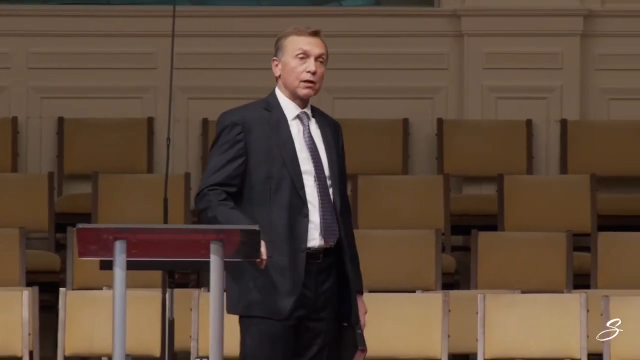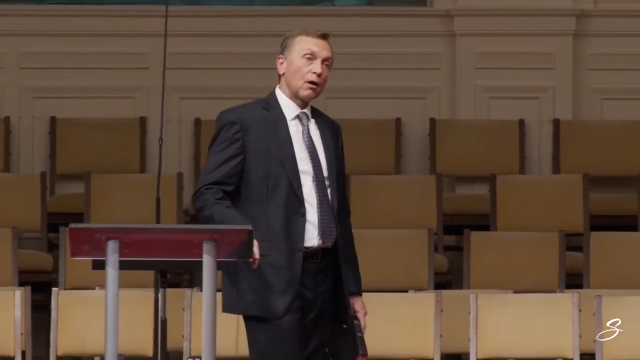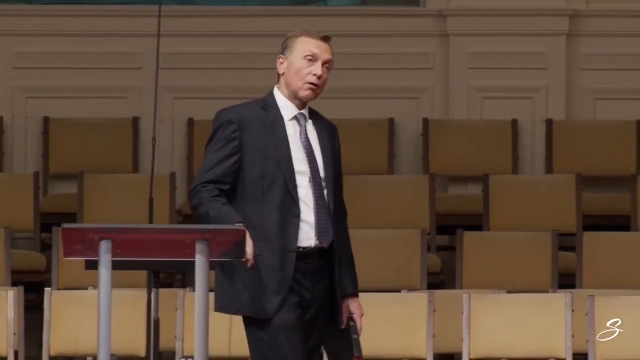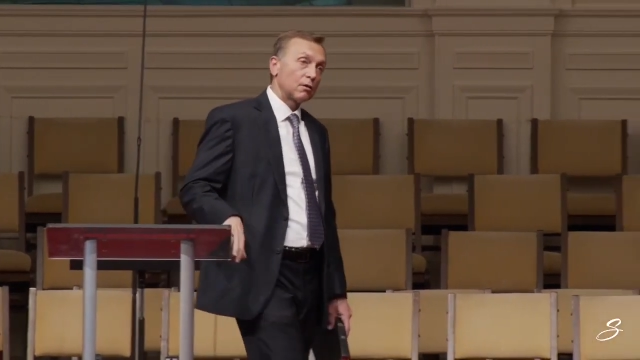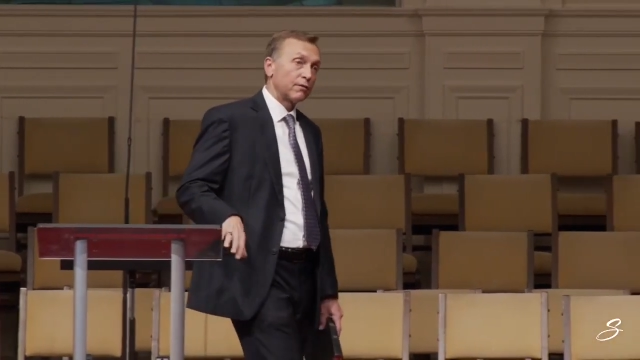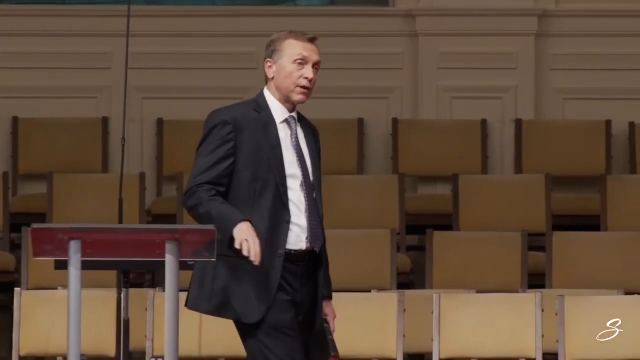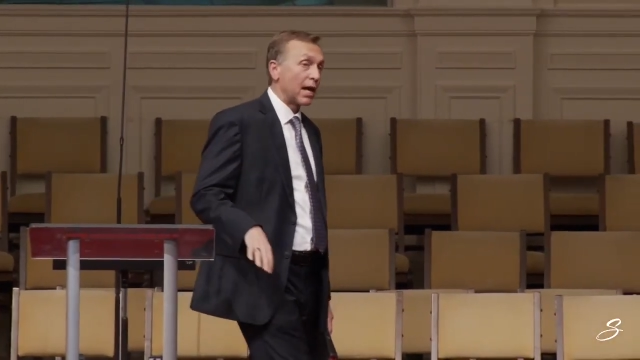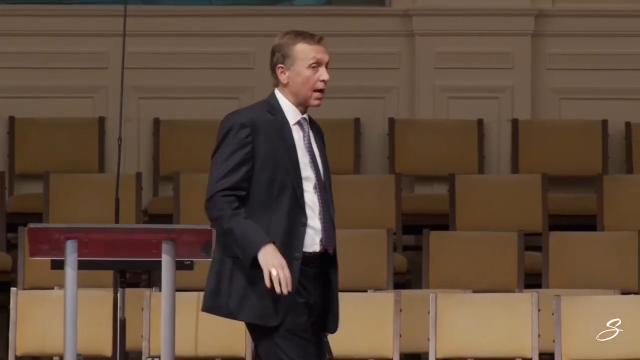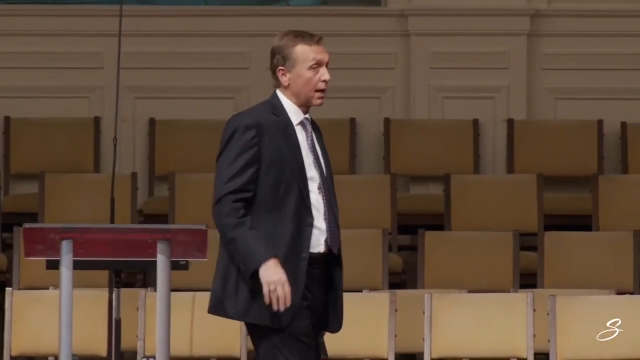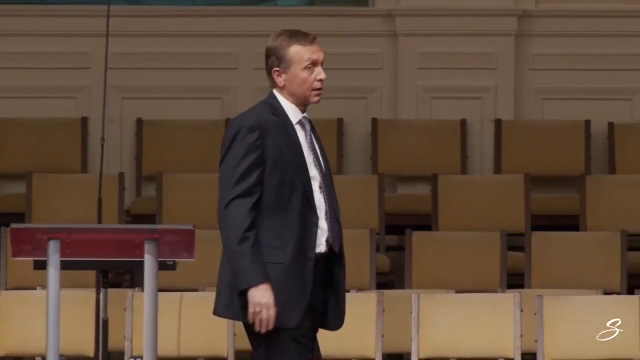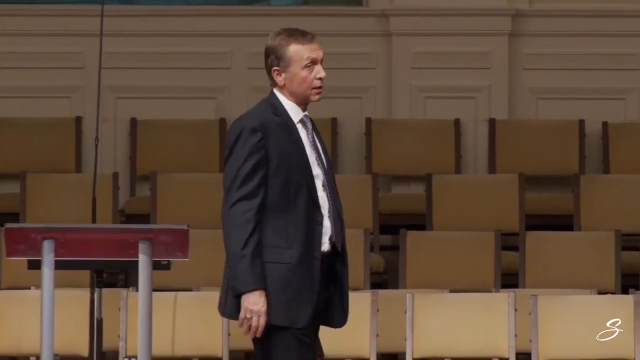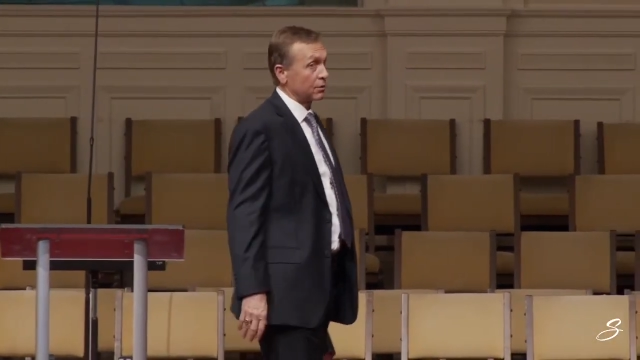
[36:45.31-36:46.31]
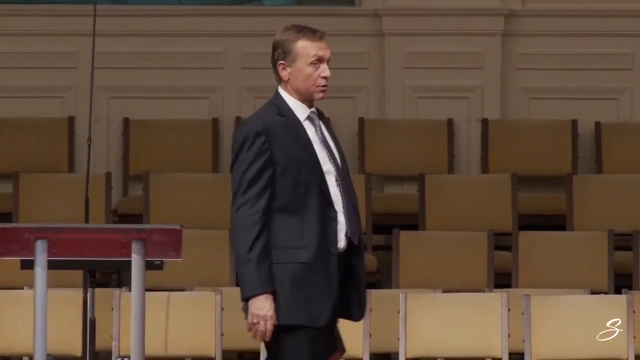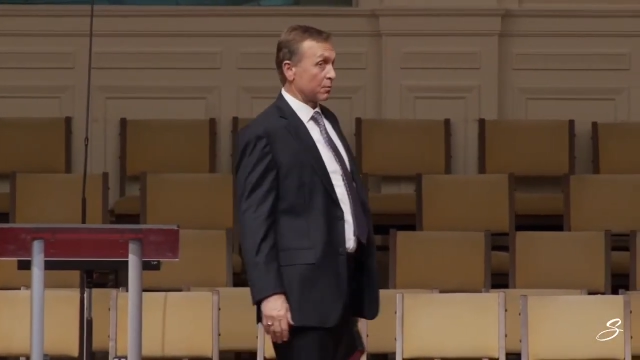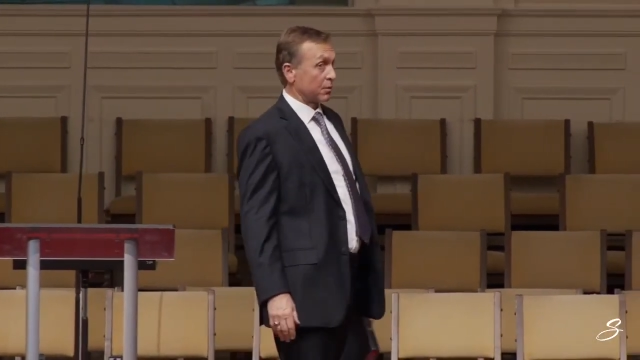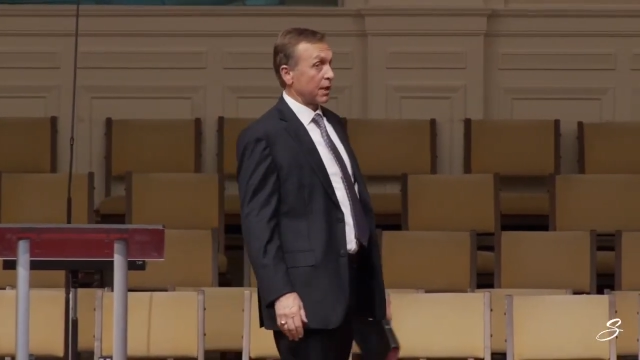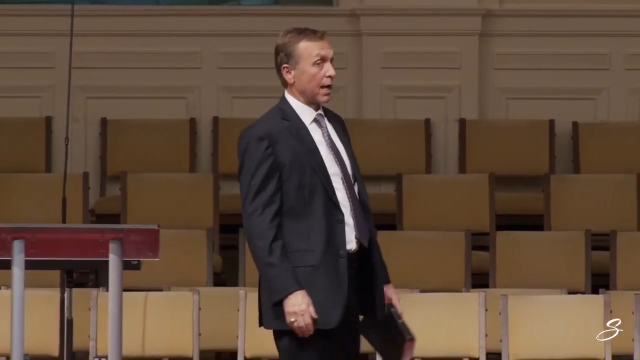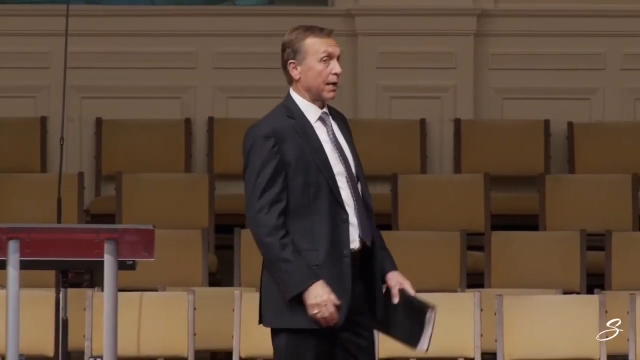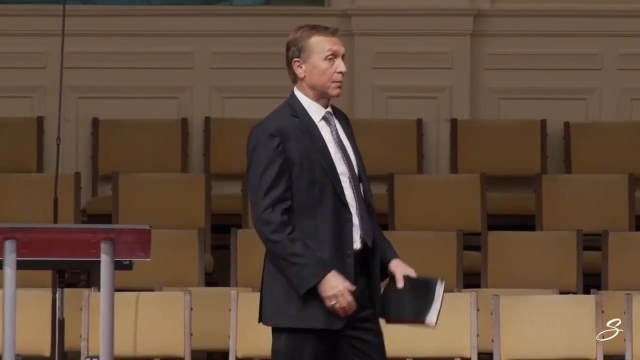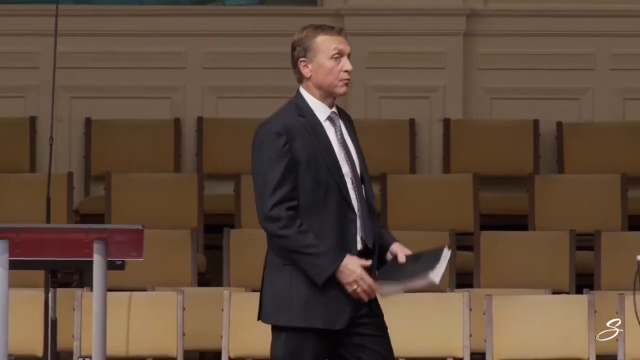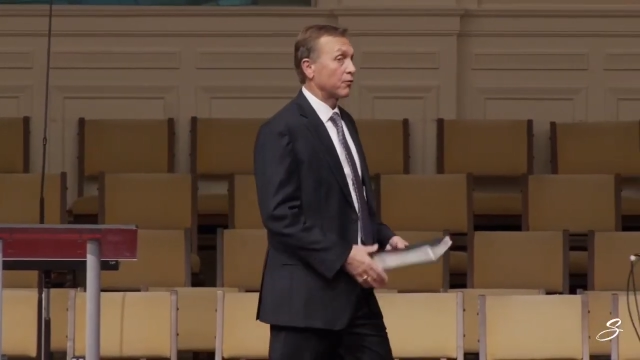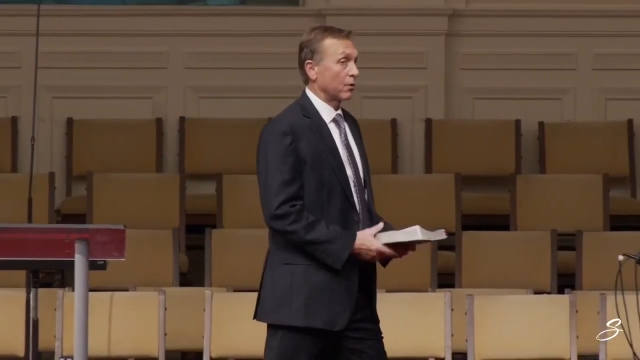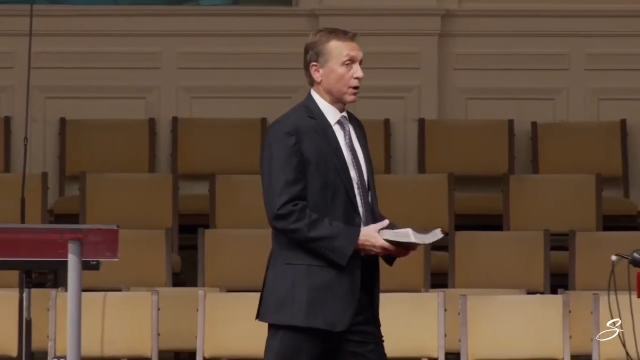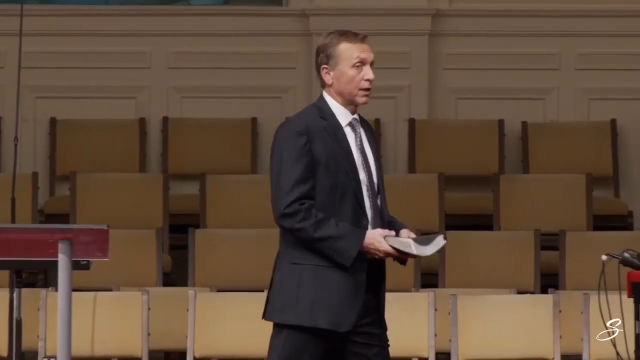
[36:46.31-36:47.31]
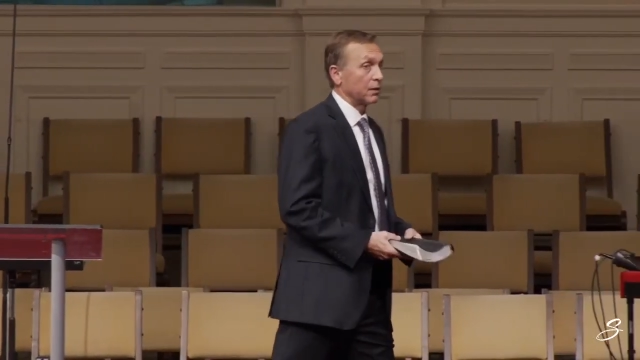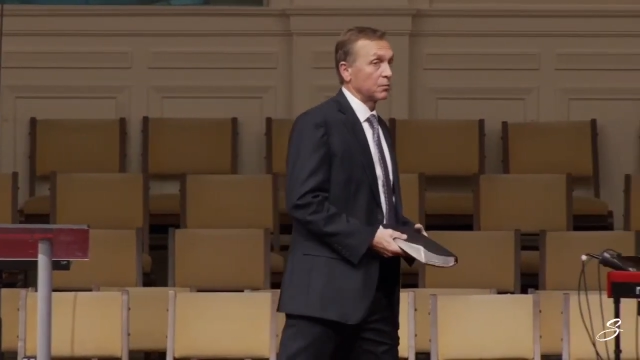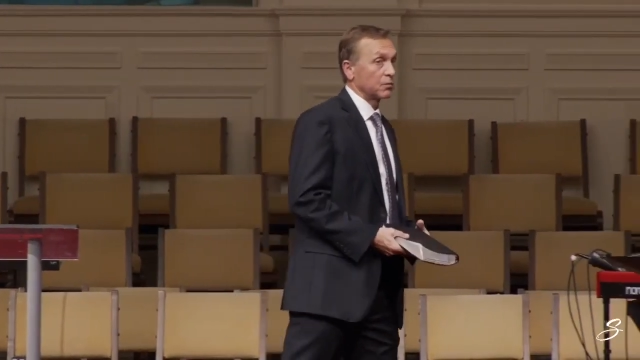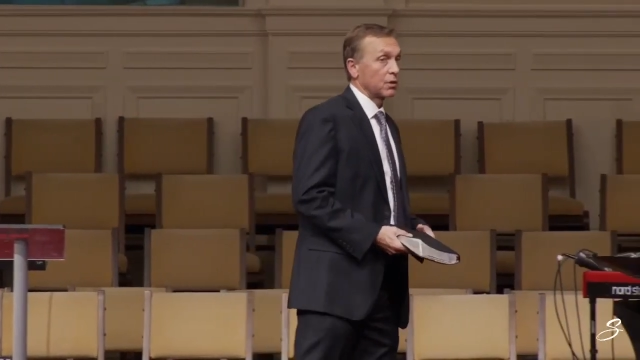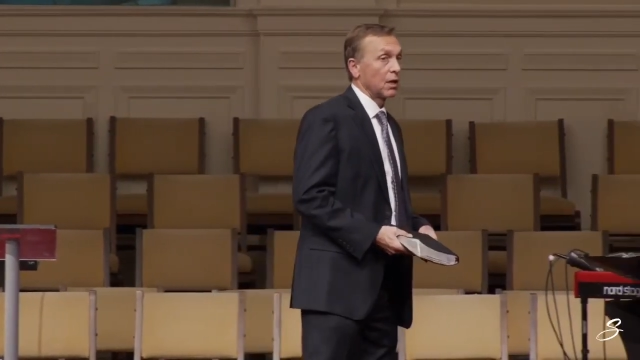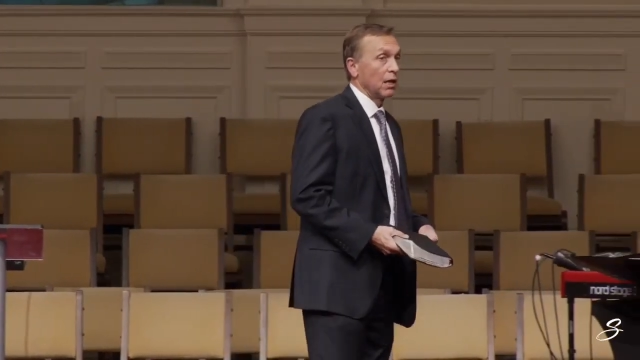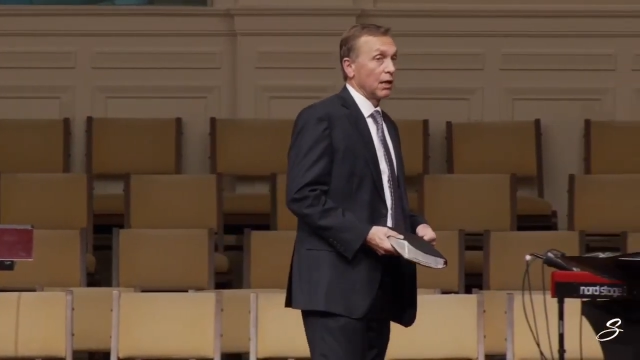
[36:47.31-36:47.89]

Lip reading: all of that and some time frames